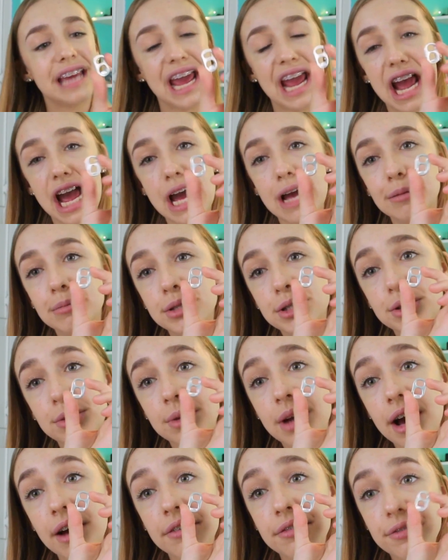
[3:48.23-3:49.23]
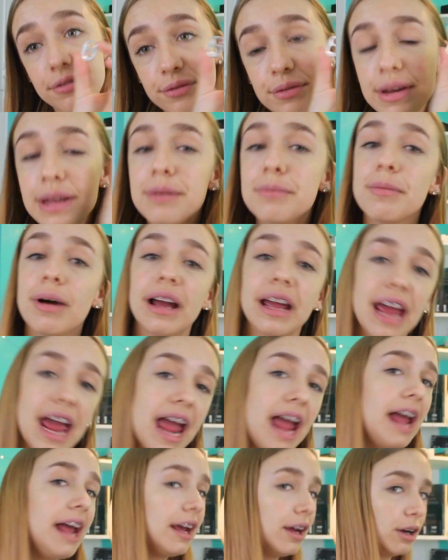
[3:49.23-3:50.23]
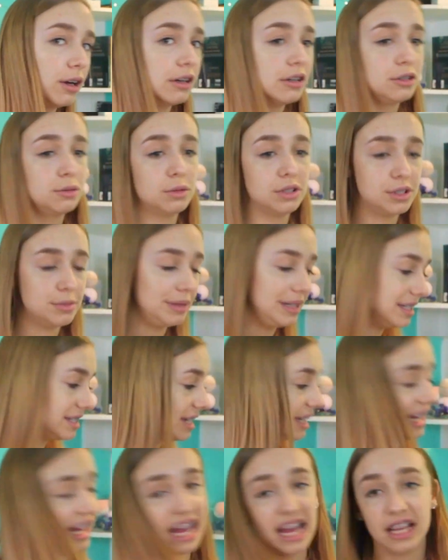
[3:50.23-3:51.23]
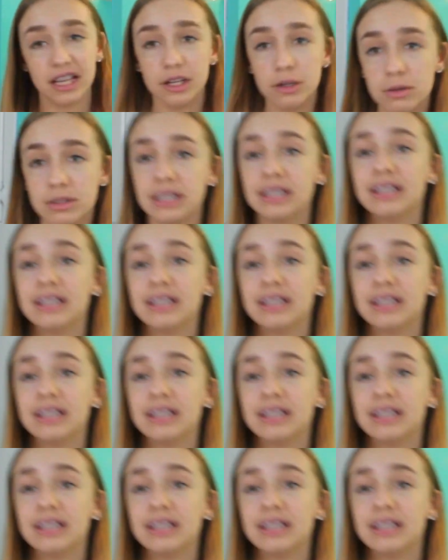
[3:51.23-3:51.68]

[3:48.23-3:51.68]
tabs do not fit my hangers, which means I can't use